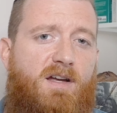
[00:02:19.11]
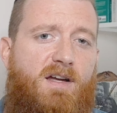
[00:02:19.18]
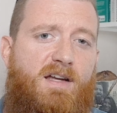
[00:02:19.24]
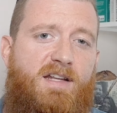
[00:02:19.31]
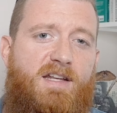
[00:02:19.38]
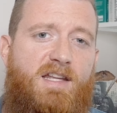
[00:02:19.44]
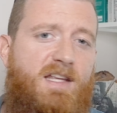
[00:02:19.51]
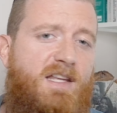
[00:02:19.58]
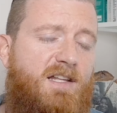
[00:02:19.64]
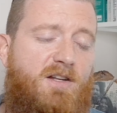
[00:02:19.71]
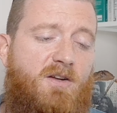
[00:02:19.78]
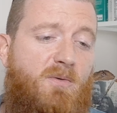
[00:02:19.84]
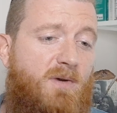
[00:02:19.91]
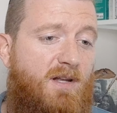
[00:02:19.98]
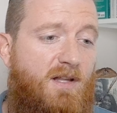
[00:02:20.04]
and you
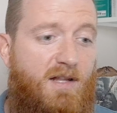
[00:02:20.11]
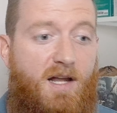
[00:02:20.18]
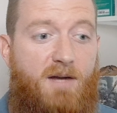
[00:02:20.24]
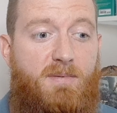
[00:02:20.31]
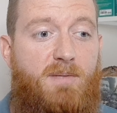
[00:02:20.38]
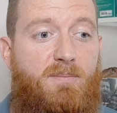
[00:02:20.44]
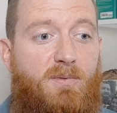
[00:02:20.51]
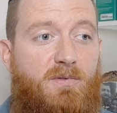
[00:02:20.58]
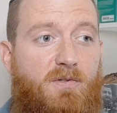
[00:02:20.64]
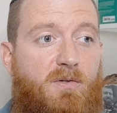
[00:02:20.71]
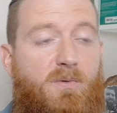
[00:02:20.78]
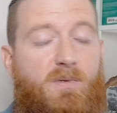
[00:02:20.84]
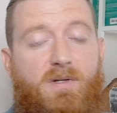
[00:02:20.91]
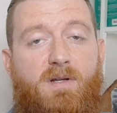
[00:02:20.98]
know, when a lot of people do,